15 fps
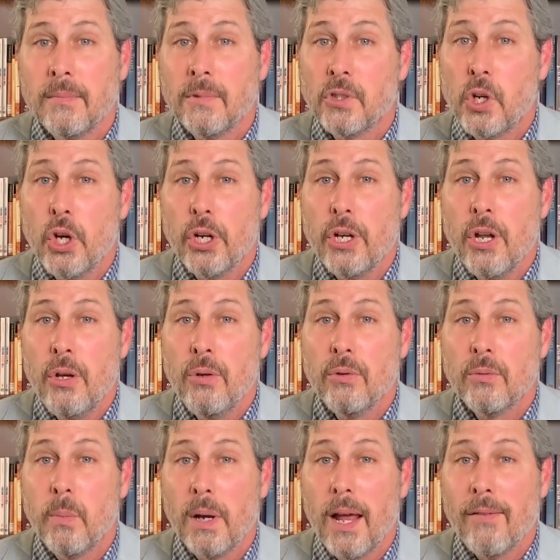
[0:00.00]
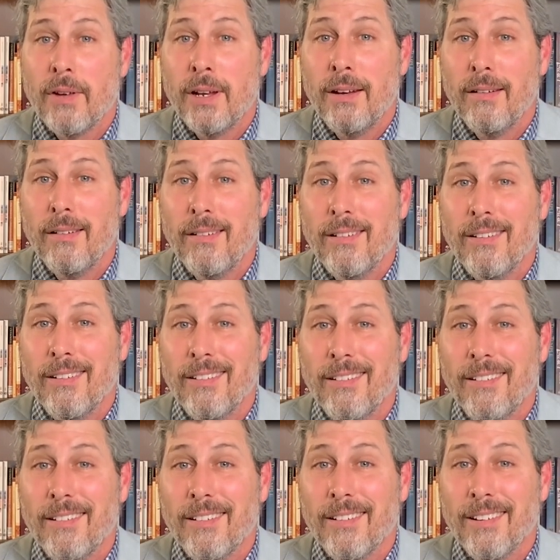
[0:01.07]
It's good news, beloved.
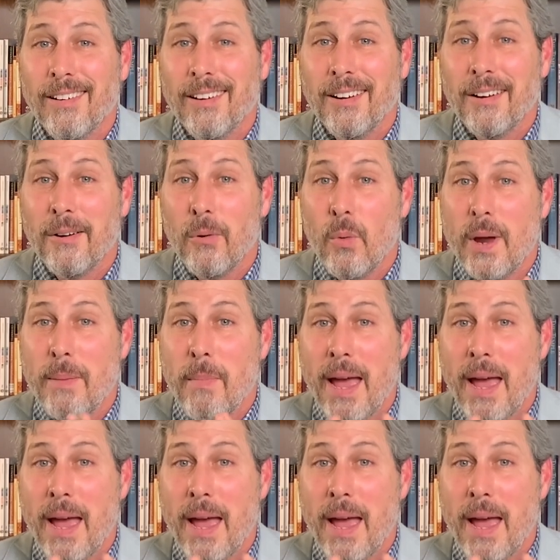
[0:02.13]
We